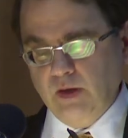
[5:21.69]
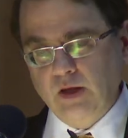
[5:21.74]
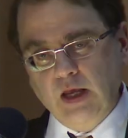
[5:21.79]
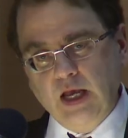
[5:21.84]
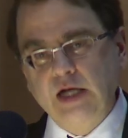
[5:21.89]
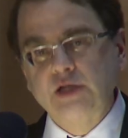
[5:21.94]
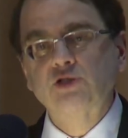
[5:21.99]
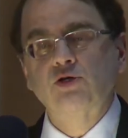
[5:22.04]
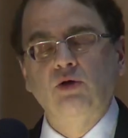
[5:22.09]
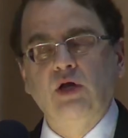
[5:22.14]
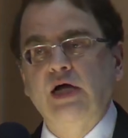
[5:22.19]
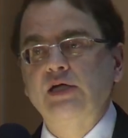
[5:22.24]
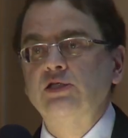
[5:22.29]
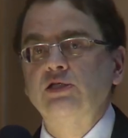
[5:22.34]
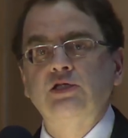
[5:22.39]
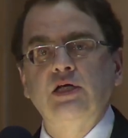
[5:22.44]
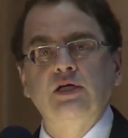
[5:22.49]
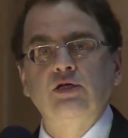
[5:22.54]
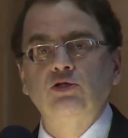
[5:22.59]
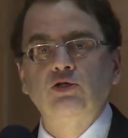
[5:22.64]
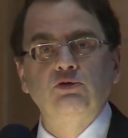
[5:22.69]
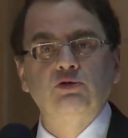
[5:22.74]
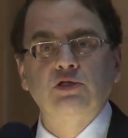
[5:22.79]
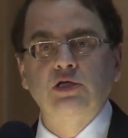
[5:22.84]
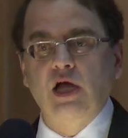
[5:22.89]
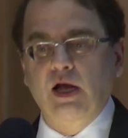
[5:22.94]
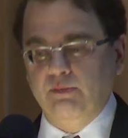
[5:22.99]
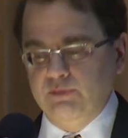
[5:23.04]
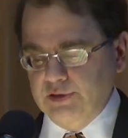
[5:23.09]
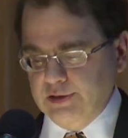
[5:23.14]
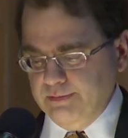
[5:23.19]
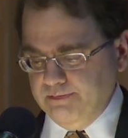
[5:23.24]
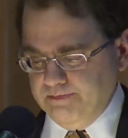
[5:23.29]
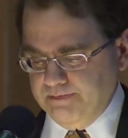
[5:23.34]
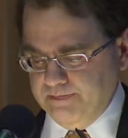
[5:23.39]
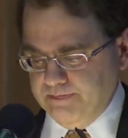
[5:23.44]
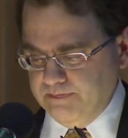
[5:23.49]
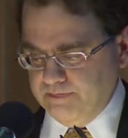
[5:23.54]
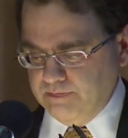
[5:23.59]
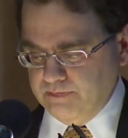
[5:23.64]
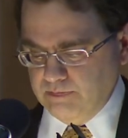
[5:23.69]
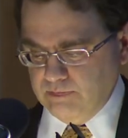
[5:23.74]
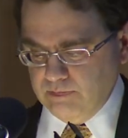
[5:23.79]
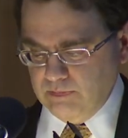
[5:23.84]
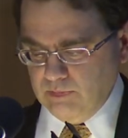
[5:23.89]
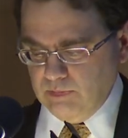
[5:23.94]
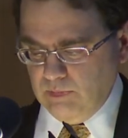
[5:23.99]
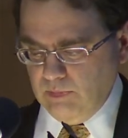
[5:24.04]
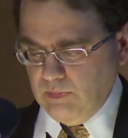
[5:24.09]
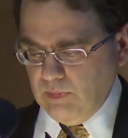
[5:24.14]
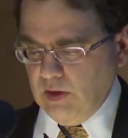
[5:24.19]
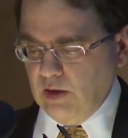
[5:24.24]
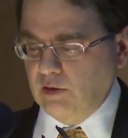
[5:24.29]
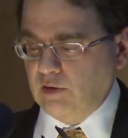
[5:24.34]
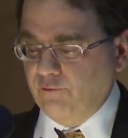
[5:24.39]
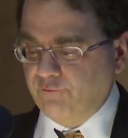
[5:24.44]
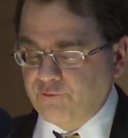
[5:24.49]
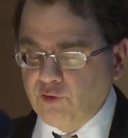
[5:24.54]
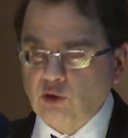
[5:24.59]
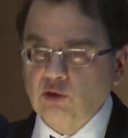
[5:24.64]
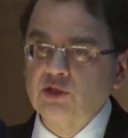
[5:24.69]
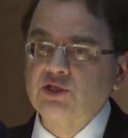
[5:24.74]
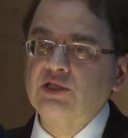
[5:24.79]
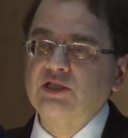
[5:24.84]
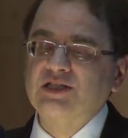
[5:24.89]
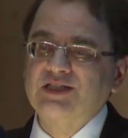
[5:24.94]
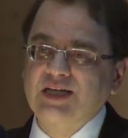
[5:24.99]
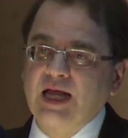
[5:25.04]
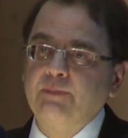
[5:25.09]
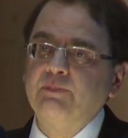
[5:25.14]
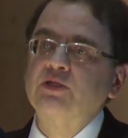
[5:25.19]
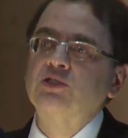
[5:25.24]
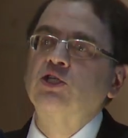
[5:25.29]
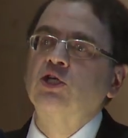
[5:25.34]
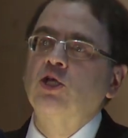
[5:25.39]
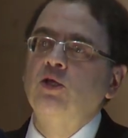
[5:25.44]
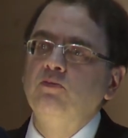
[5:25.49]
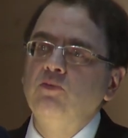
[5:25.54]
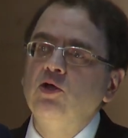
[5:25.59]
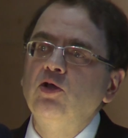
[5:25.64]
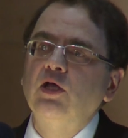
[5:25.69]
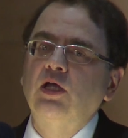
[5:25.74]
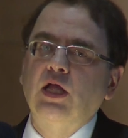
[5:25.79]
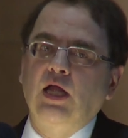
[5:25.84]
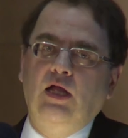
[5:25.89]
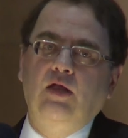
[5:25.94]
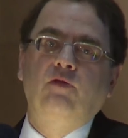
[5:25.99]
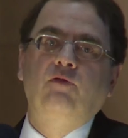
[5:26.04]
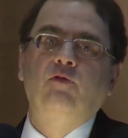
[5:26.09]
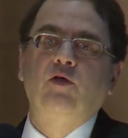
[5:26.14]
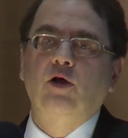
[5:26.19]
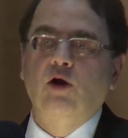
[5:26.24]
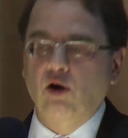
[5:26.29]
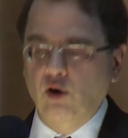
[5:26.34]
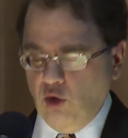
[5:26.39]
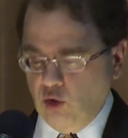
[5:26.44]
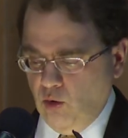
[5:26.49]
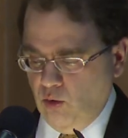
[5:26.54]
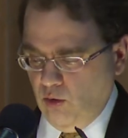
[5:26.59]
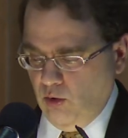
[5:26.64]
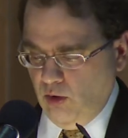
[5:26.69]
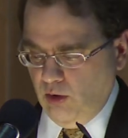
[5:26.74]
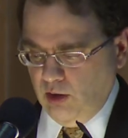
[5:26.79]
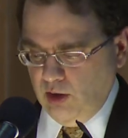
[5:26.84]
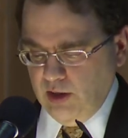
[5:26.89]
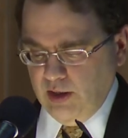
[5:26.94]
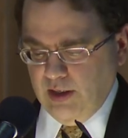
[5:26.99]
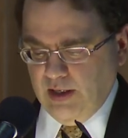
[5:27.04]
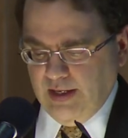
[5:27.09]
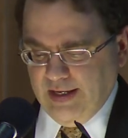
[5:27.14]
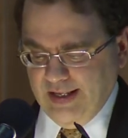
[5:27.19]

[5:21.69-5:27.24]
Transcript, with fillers: The answer lies in taking two steps. The first step is to communicate that our goal